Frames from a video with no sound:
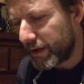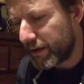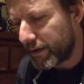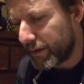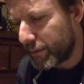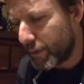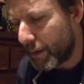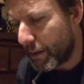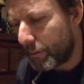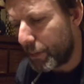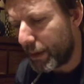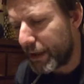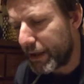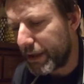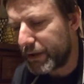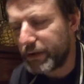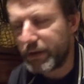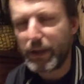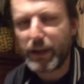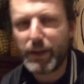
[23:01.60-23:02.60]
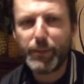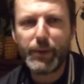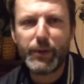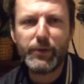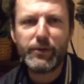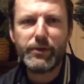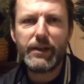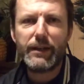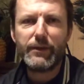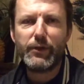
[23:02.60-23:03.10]
he went ballistic
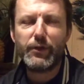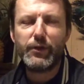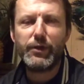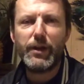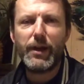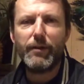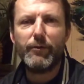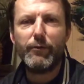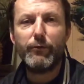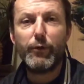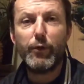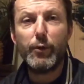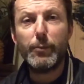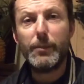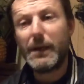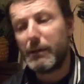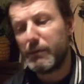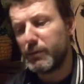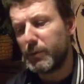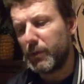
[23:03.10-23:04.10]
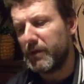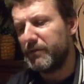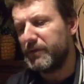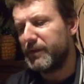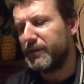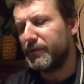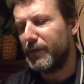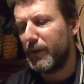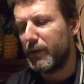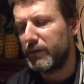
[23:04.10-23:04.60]
because he had to share a room. And that was one of
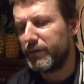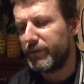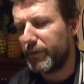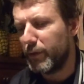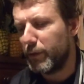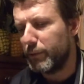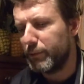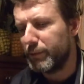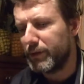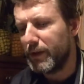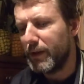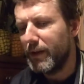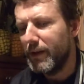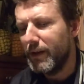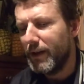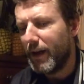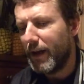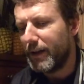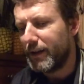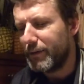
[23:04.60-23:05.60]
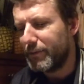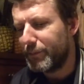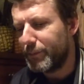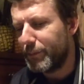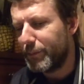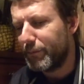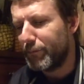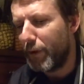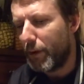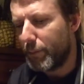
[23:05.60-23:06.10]
his first films. And
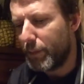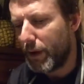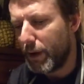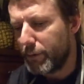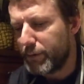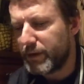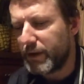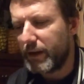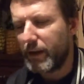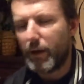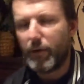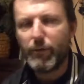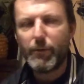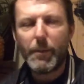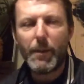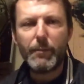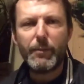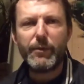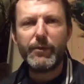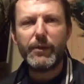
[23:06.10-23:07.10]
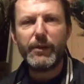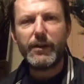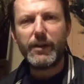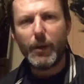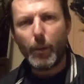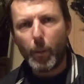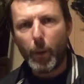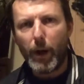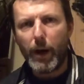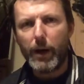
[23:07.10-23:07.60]
Rob Lowe said, I remember
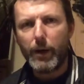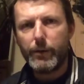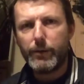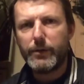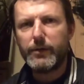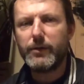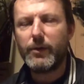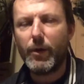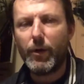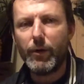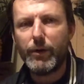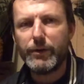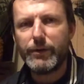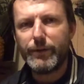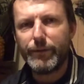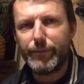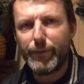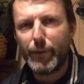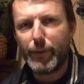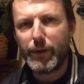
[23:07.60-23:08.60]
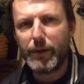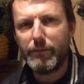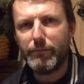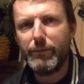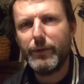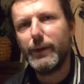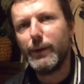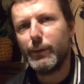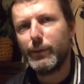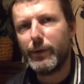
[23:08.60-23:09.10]
thinking, wow, this guy's the fucking
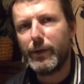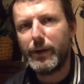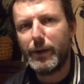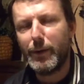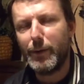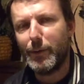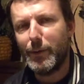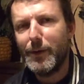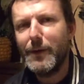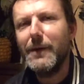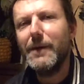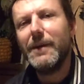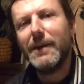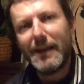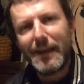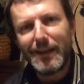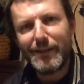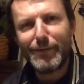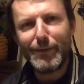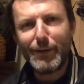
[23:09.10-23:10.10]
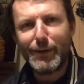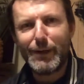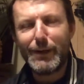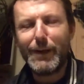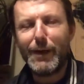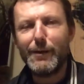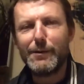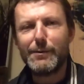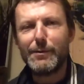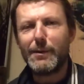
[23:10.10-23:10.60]
real deal. He fucking
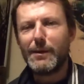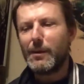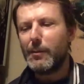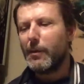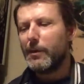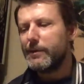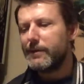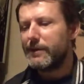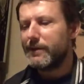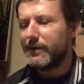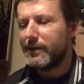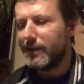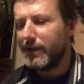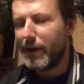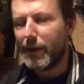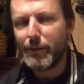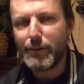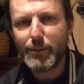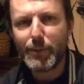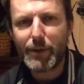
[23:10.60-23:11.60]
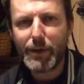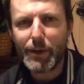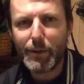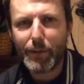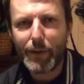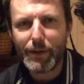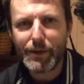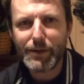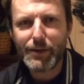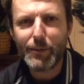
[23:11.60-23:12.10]
knows what he wants, and he knows what he
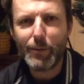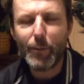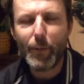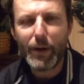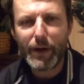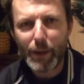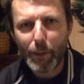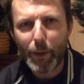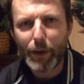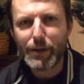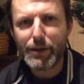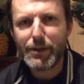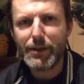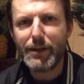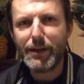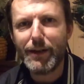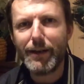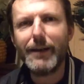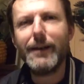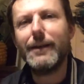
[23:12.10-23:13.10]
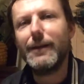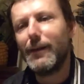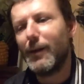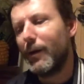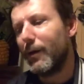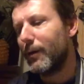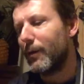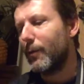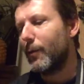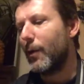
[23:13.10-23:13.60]
wants and when he wants it and
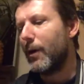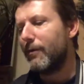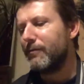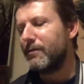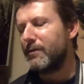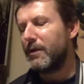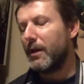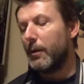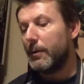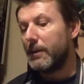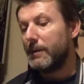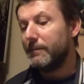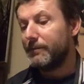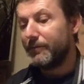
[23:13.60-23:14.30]
like where he's going.